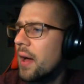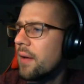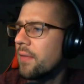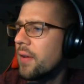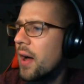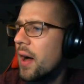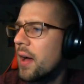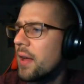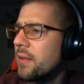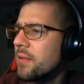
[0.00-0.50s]

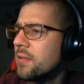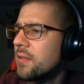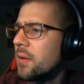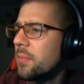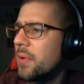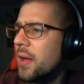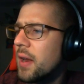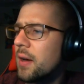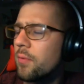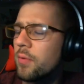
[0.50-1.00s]
I've got
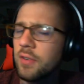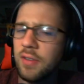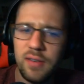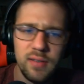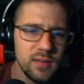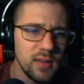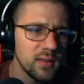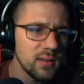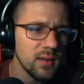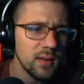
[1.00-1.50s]
some kind of
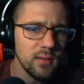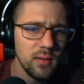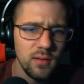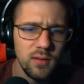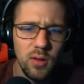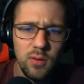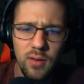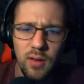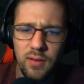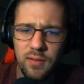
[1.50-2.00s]
resistance, because
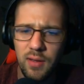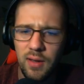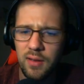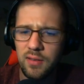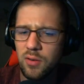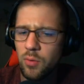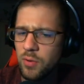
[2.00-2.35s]
there's no such thing